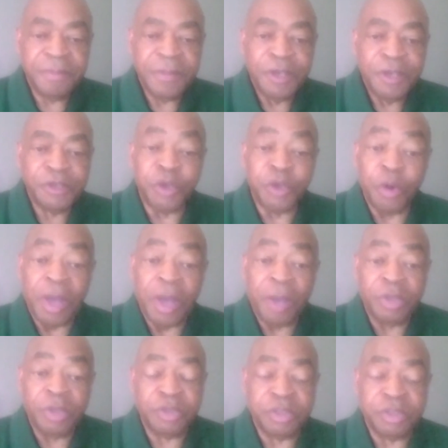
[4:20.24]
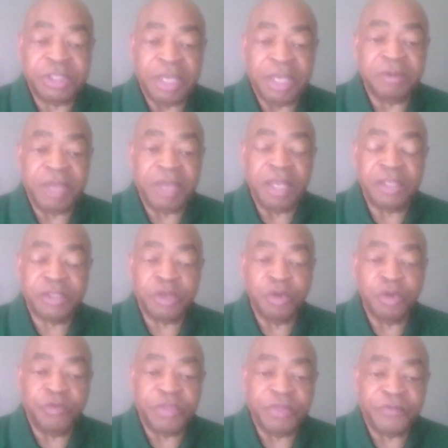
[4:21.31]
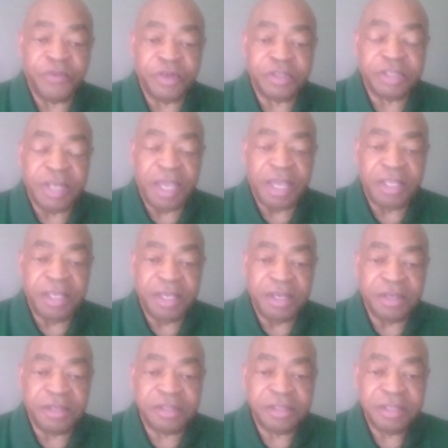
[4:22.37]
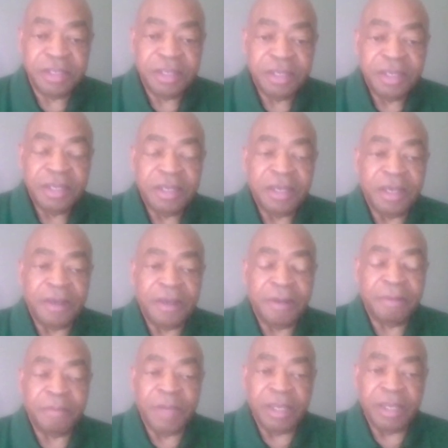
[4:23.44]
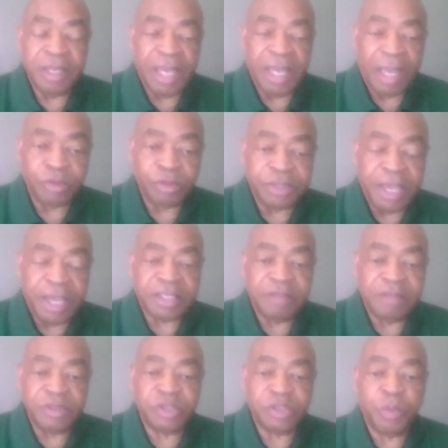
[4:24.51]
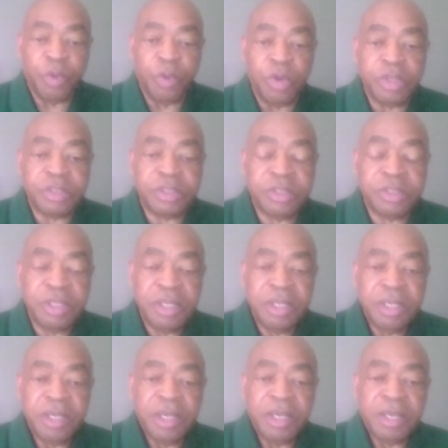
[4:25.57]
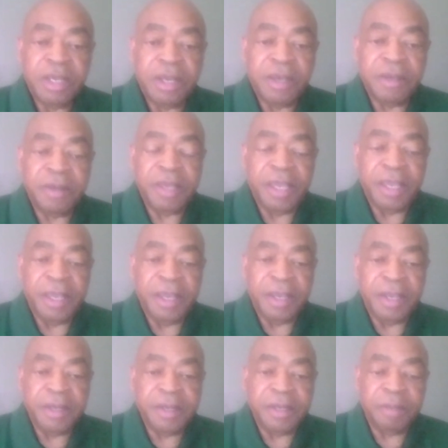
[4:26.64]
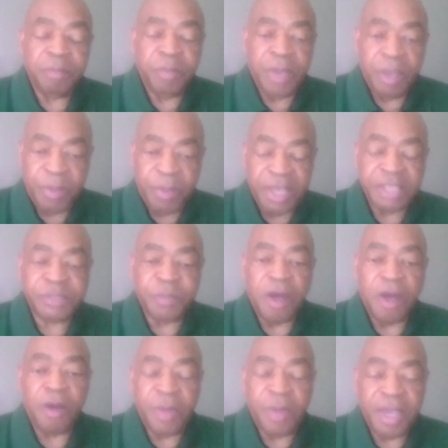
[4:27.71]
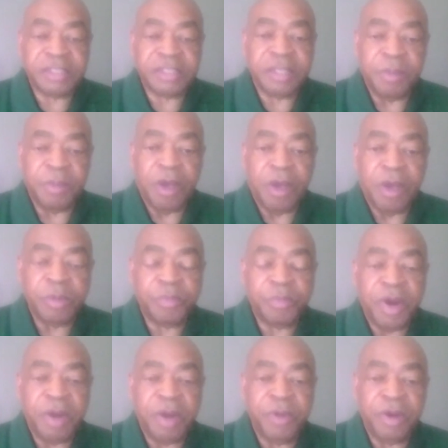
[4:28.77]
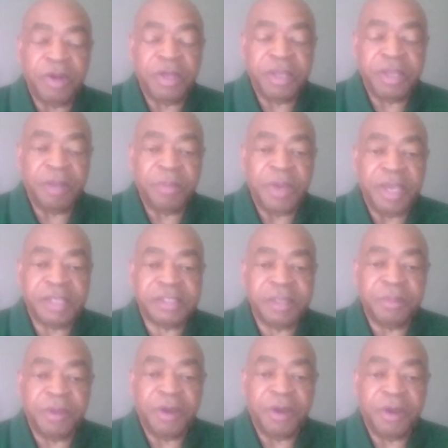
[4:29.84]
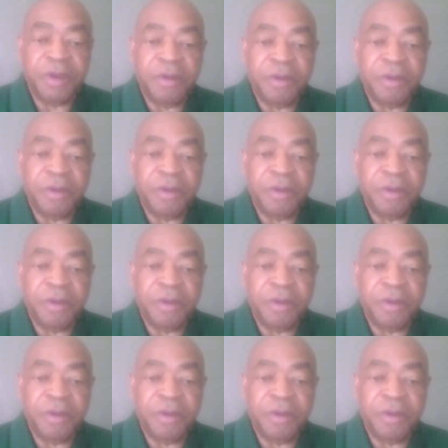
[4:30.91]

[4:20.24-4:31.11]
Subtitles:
So I went to a segregated school for the first 9 years. I was active in sports and baseball, basketball, but primarily basketball.